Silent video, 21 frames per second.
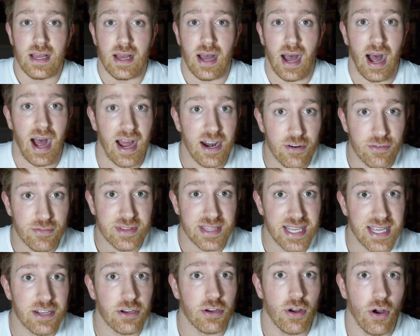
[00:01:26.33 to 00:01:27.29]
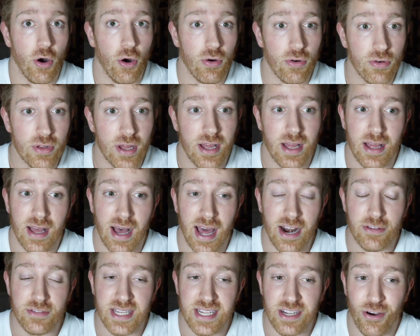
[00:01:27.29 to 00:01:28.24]
I don't think whole I
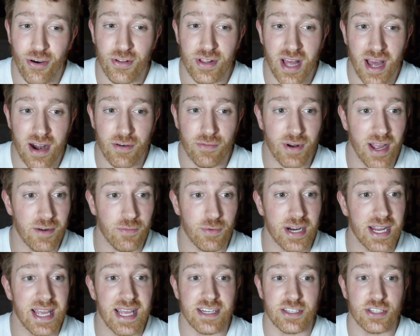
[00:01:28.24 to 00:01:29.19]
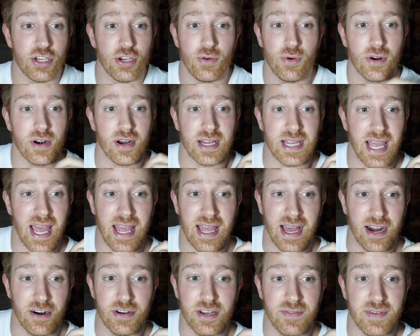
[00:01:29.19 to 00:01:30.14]
don't think whole out of red would hit 200k. I
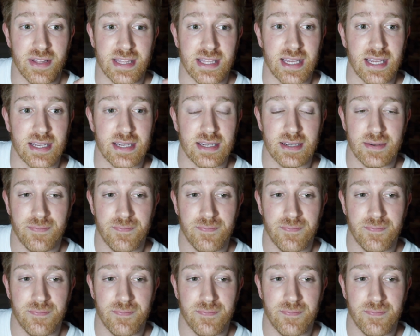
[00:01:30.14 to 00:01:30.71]
don't even think